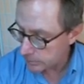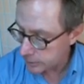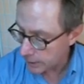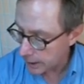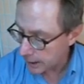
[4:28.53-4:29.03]

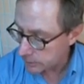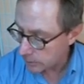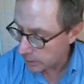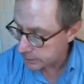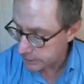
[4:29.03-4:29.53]
So that's
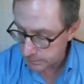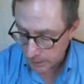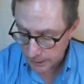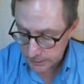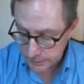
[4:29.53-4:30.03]
what's
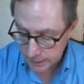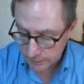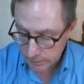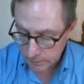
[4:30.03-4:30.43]
minus 7